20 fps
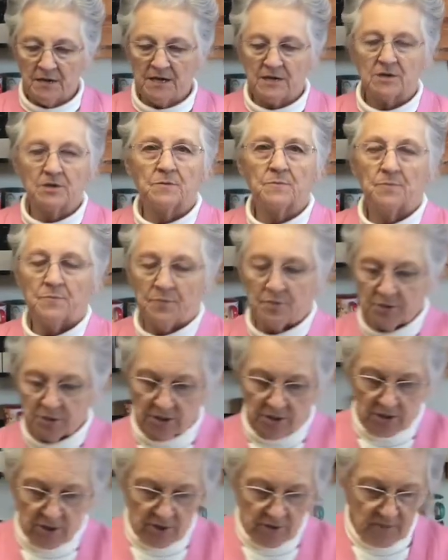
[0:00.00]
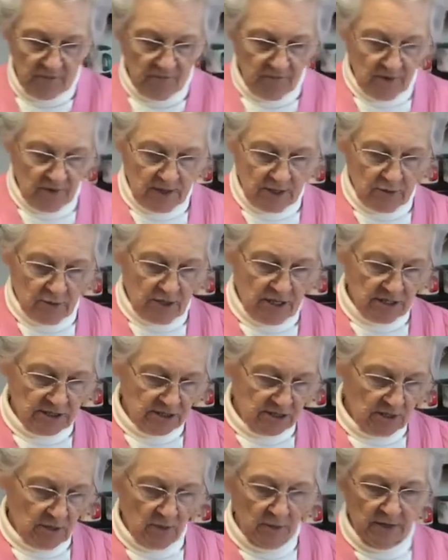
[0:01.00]
make a put a gluten-free
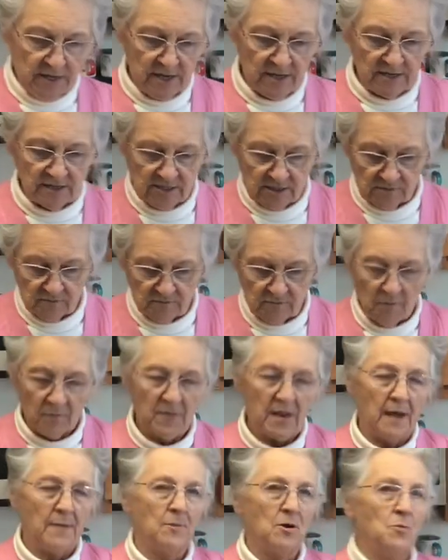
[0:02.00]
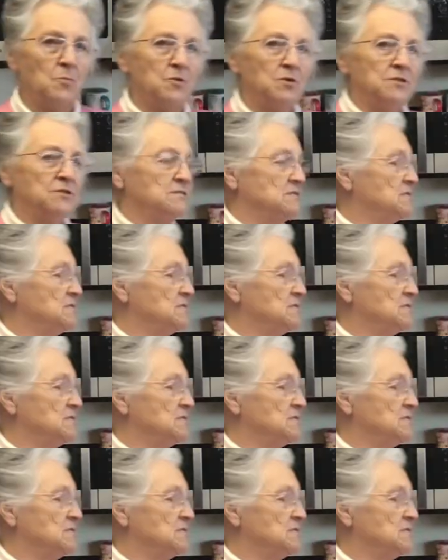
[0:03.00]
crust on this. I'm going to put